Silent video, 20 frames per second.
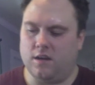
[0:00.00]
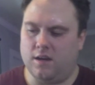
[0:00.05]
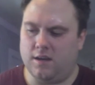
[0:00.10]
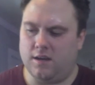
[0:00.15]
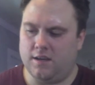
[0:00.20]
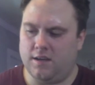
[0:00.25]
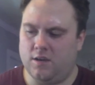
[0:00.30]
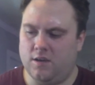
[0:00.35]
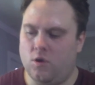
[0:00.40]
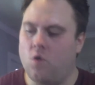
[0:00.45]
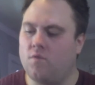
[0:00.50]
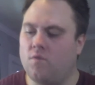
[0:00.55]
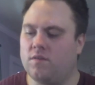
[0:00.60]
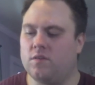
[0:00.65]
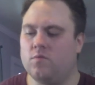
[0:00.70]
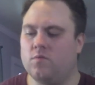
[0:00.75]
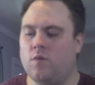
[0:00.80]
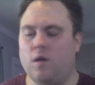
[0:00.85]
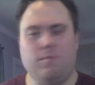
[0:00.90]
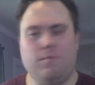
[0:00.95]
an
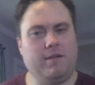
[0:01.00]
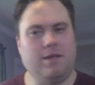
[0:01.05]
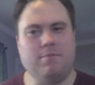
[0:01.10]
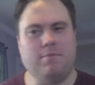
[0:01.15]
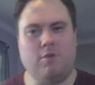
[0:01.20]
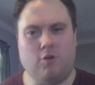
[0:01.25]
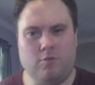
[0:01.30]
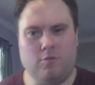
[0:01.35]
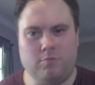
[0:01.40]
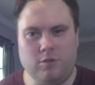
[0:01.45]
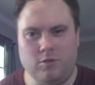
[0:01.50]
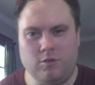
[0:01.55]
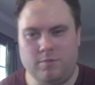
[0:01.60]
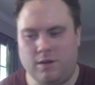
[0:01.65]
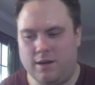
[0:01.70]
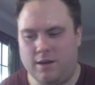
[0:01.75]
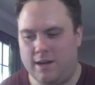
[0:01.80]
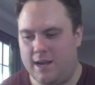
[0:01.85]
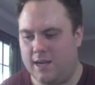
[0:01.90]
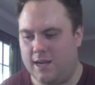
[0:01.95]
overwhelming amount of
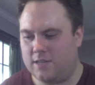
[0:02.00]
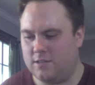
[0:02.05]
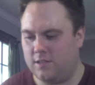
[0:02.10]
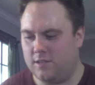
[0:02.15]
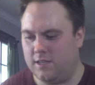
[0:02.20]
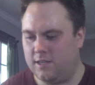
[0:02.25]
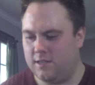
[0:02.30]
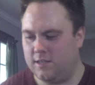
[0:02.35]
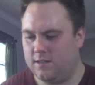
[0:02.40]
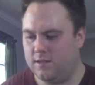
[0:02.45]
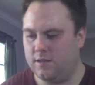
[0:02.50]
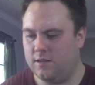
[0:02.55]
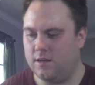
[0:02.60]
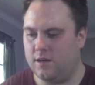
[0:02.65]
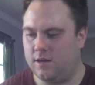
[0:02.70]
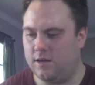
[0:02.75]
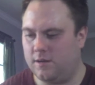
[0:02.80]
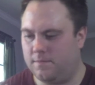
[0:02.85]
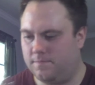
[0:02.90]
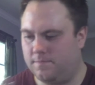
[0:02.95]
blueberry, actually.
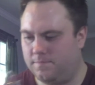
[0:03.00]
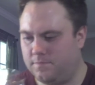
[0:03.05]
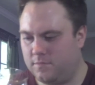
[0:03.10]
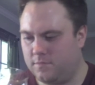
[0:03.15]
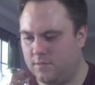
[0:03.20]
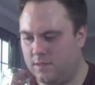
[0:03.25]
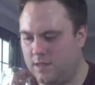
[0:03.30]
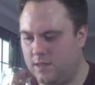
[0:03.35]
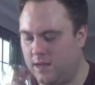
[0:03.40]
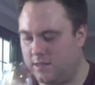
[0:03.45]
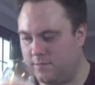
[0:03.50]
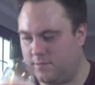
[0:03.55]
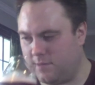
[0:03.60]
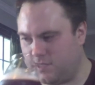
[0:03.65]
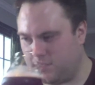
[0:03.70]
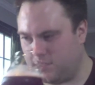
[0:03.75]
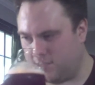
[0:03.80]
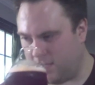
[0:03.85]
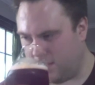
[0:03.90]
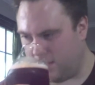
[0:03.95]
Not as much
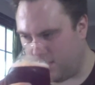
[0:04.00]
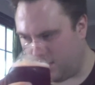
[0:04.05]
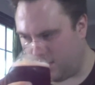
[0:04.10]
as I thought